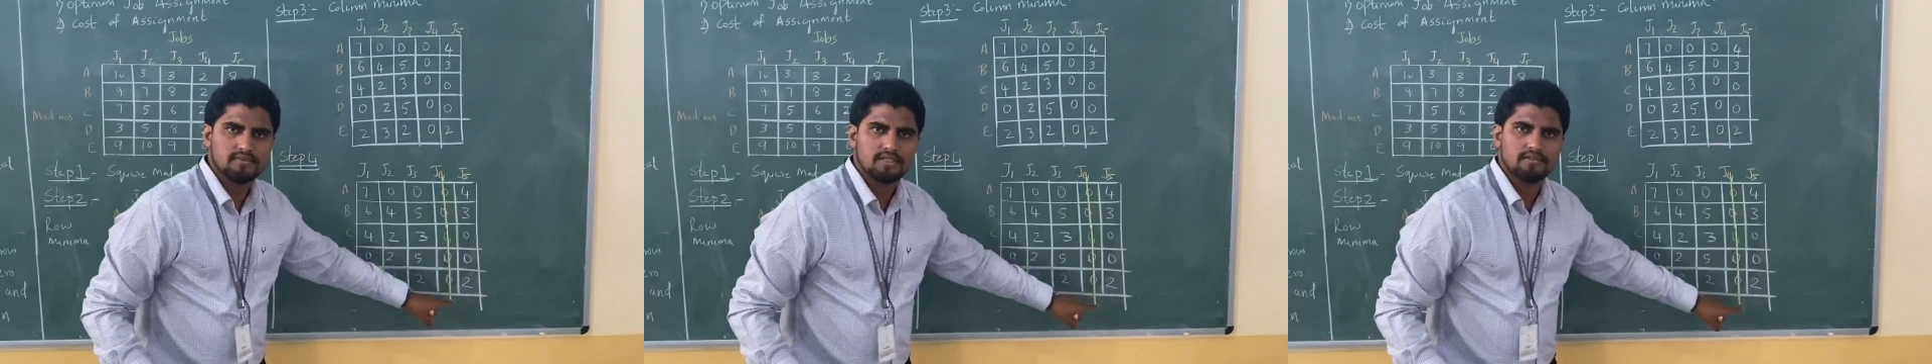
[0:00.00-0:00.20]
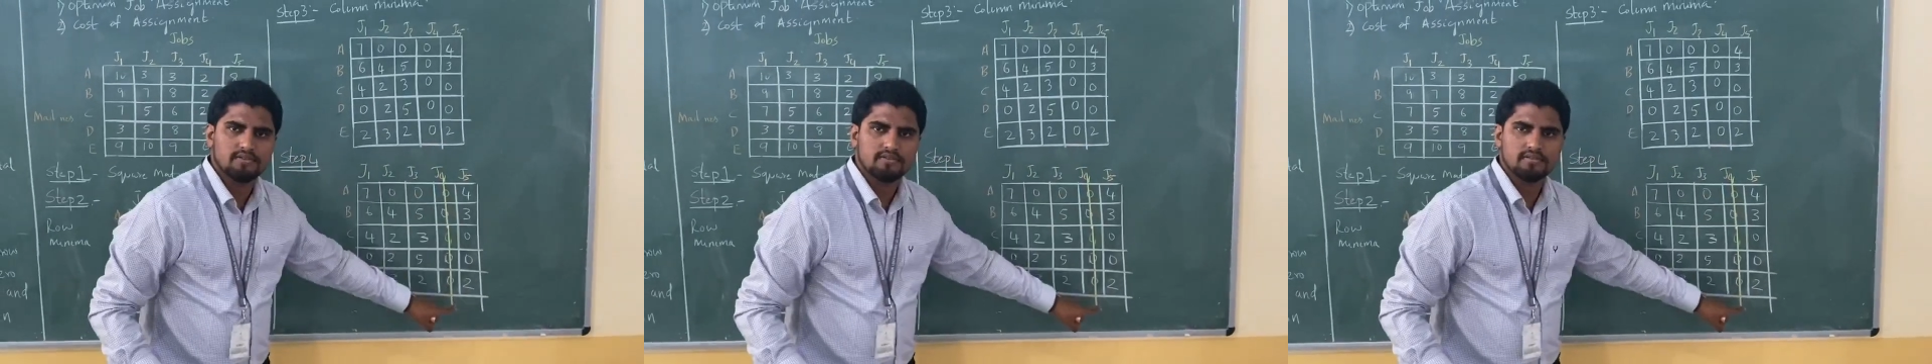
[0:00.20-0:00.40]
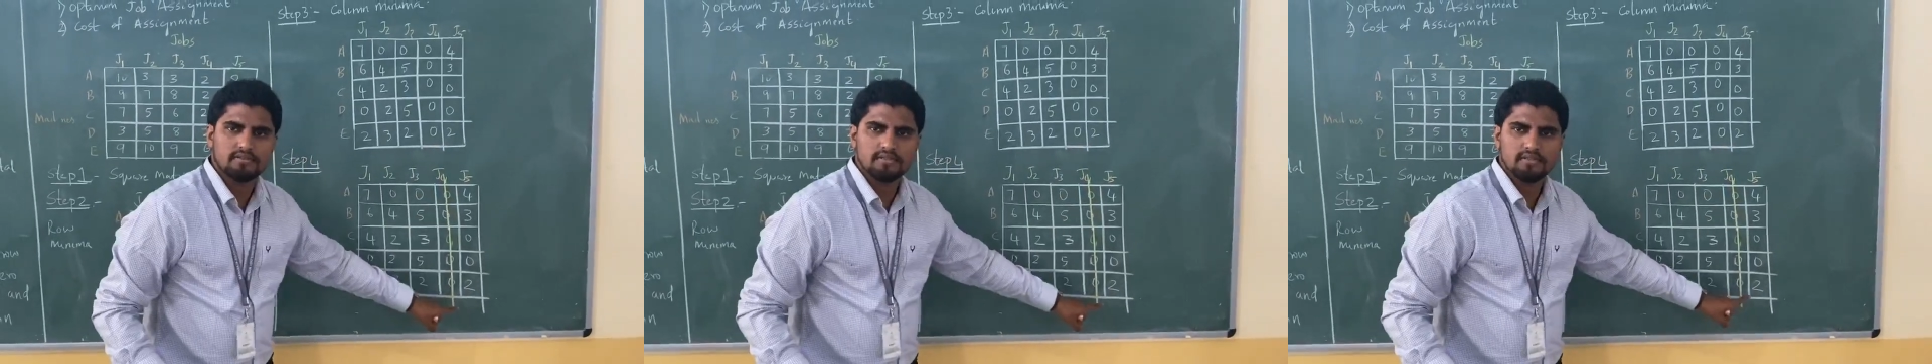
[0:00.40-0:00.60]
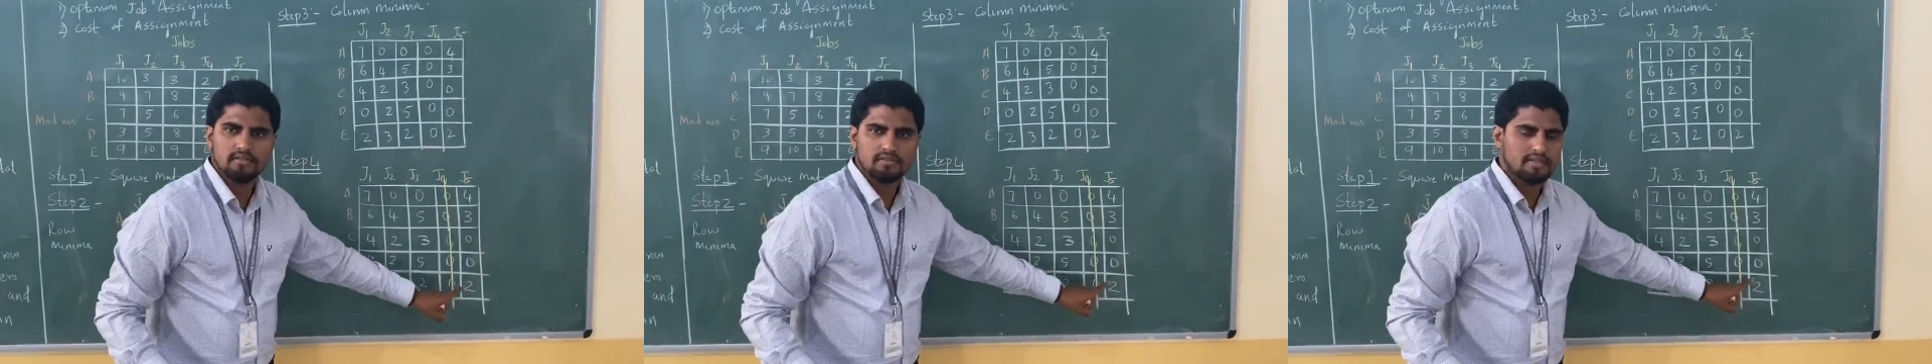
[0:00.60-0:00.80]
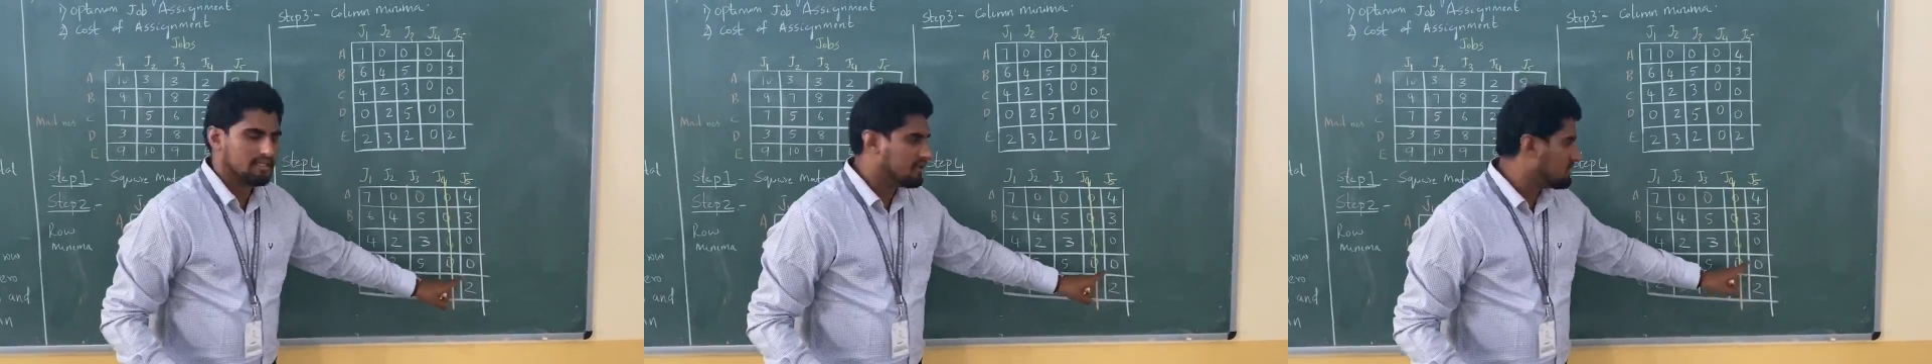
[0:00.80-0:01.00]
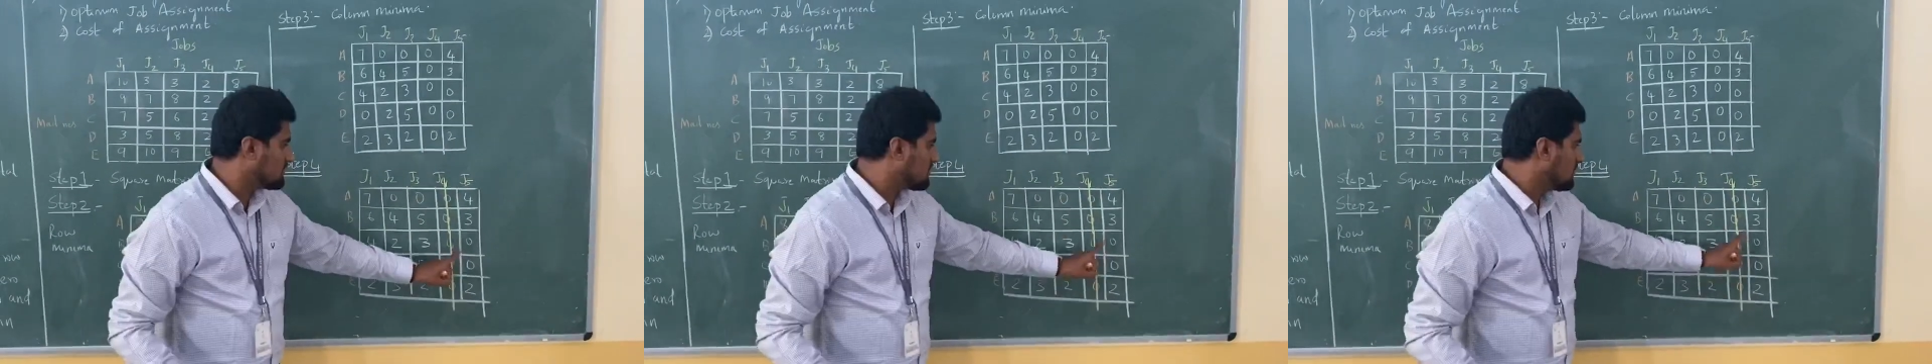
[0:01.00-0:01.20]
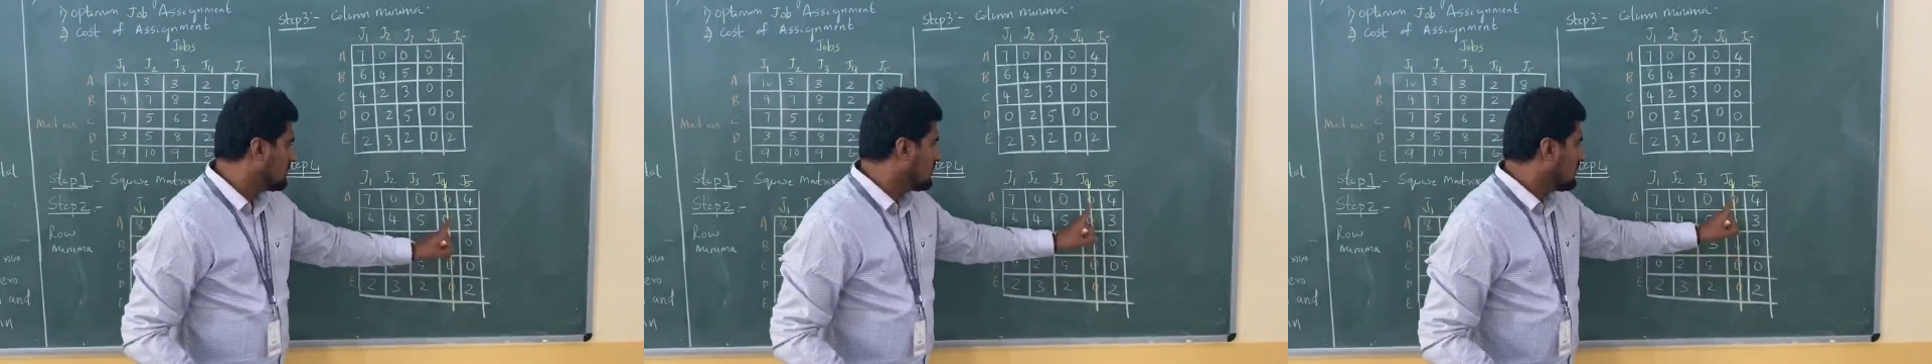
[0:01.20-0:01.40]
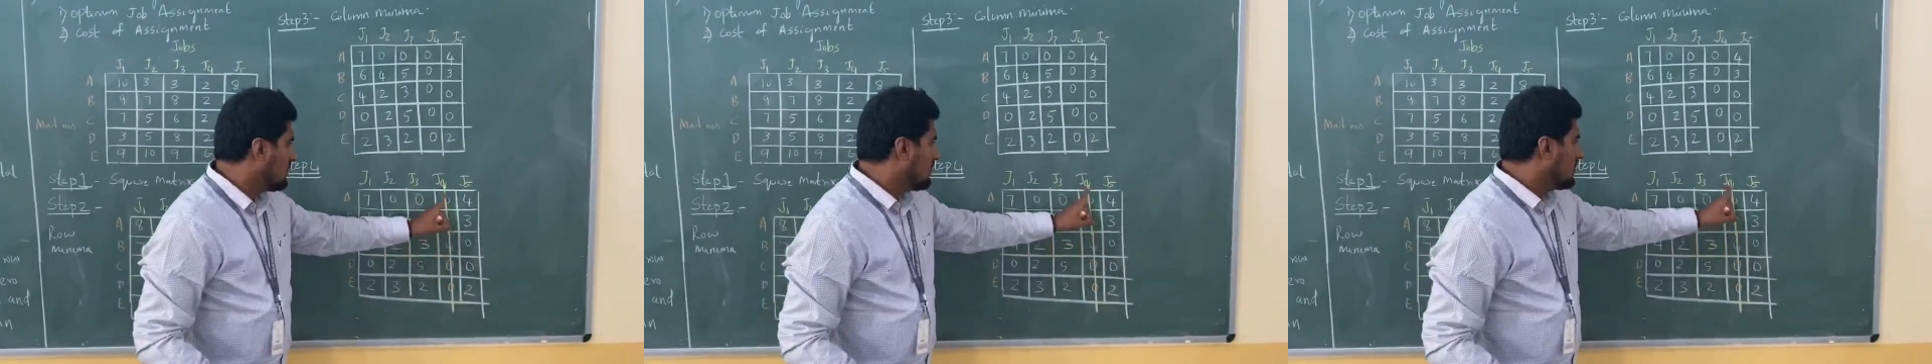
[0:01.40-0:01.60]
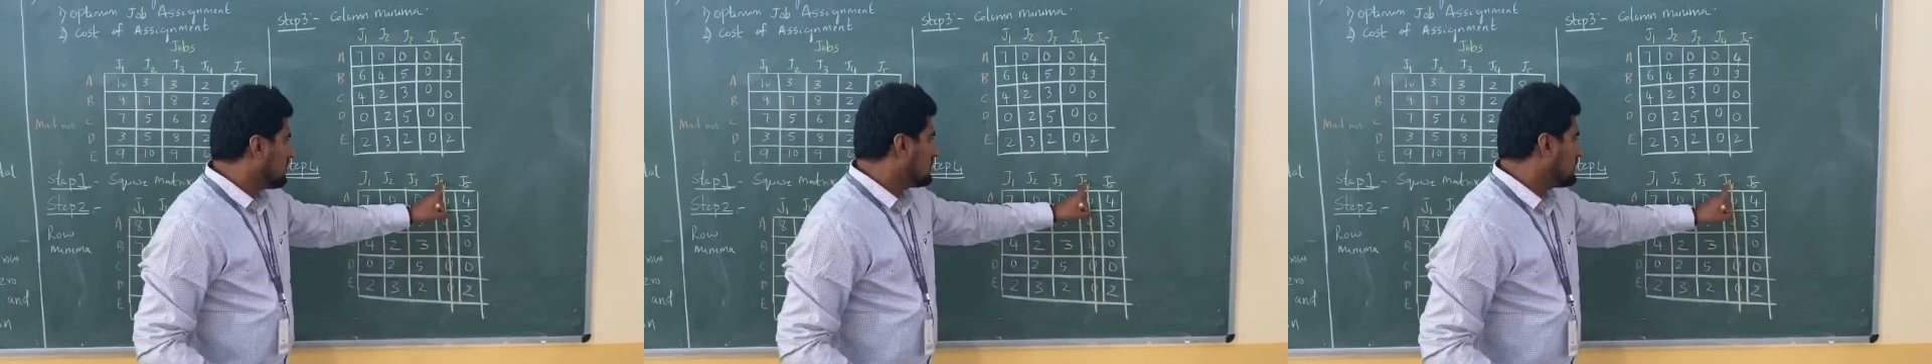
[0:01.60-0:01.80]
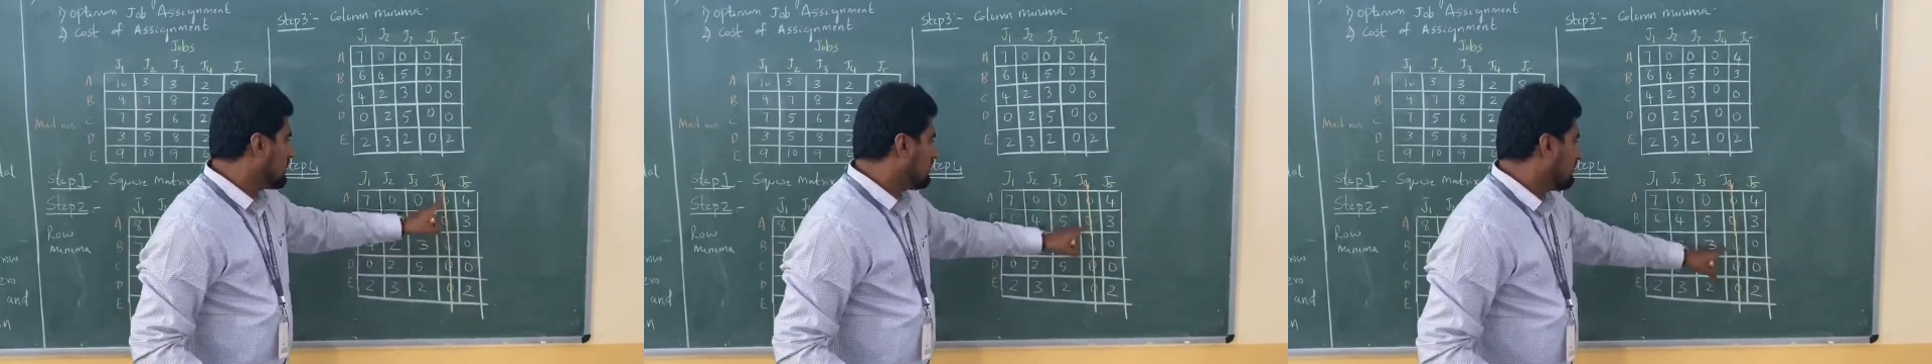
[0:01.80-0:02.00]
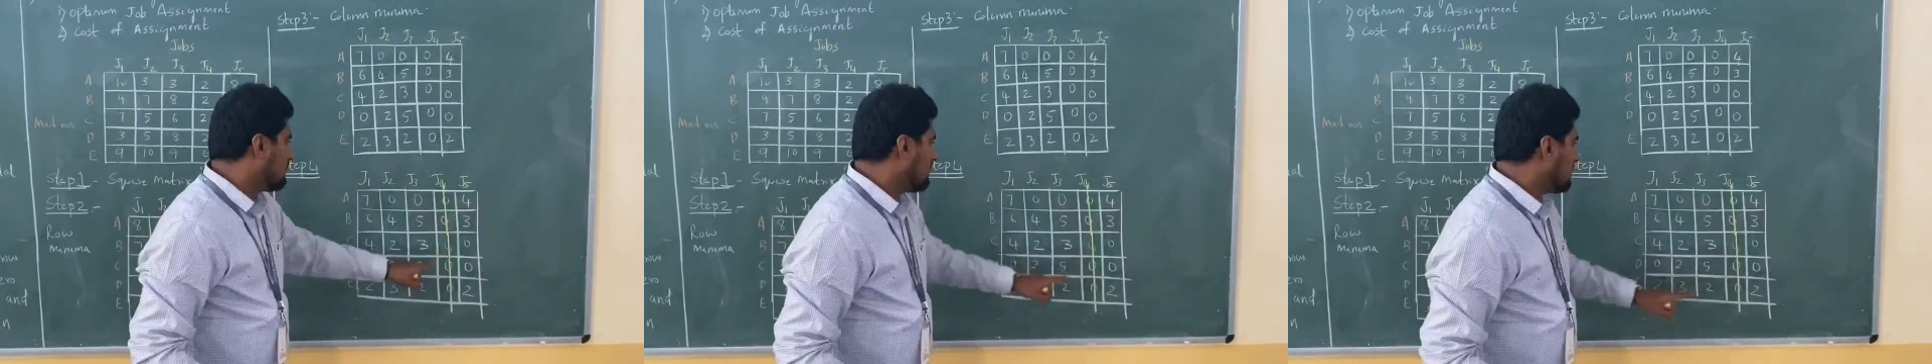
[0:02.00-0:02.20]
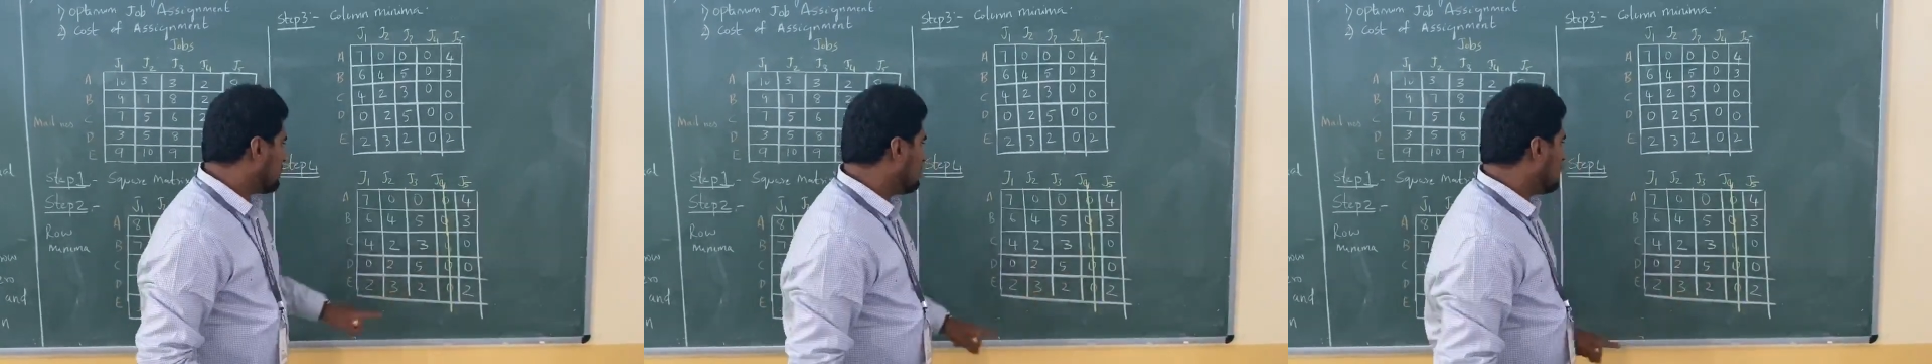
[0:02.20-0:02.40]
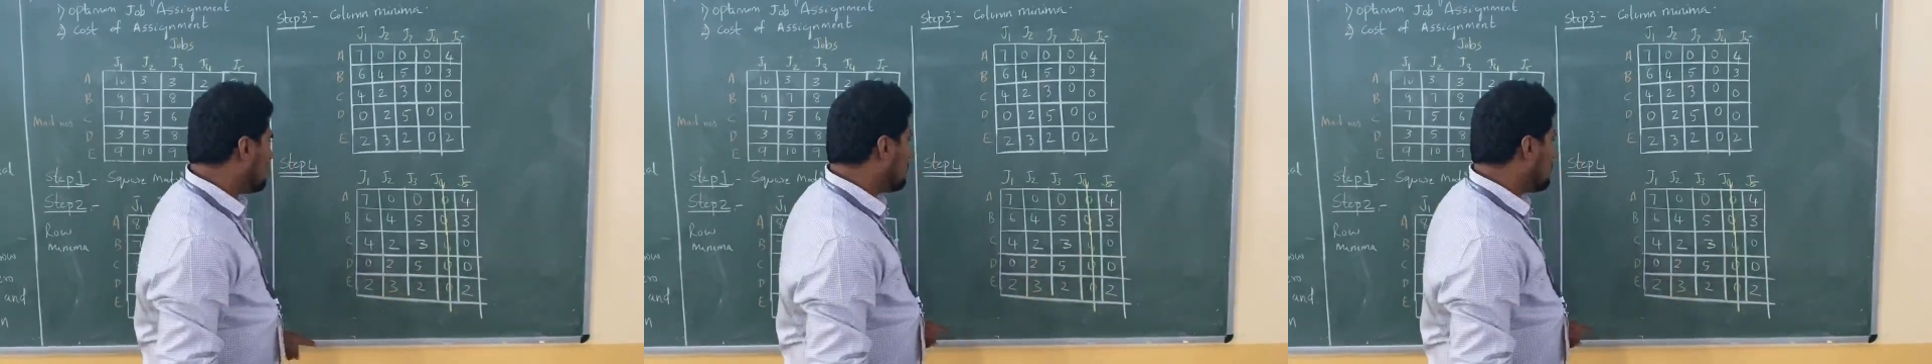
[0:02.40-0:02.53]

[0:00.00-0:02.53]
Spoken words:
zeros. That is J4.